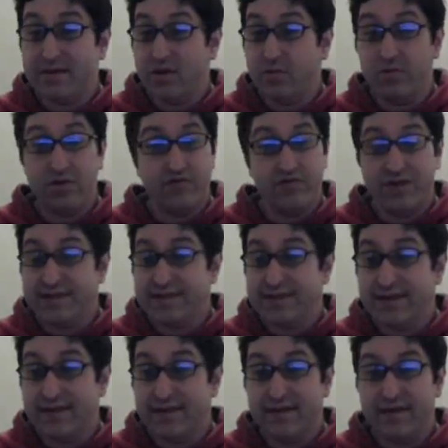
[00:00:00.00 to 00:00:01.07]
and I don't want to
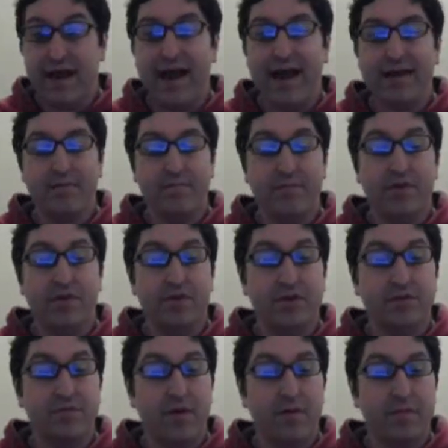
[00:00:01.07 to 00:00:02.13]
reset. I had a
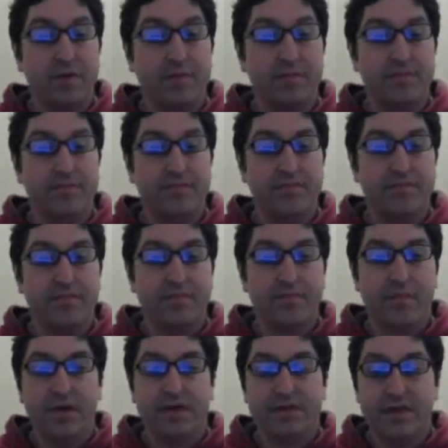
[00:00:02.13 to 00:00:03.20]
huge problem.
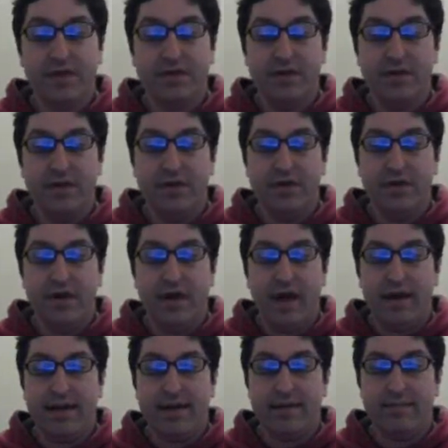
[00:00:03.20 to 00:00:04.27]
So,
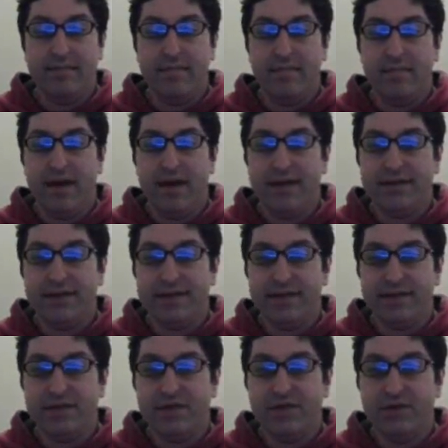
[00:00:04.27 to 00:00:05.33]
I managed to
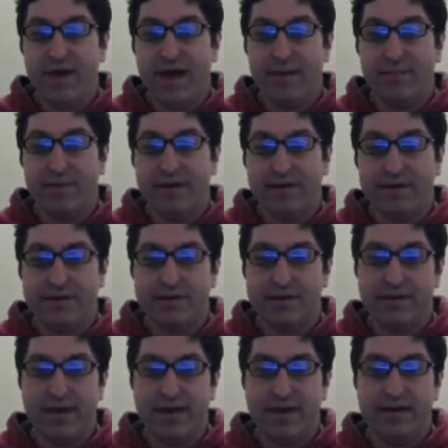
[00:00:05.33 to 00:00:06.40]
get 2 epics,
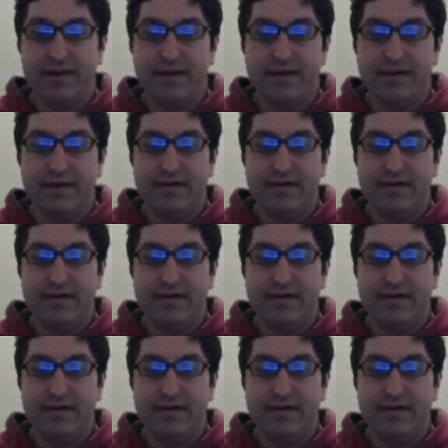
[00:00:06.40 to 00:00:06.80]
okay?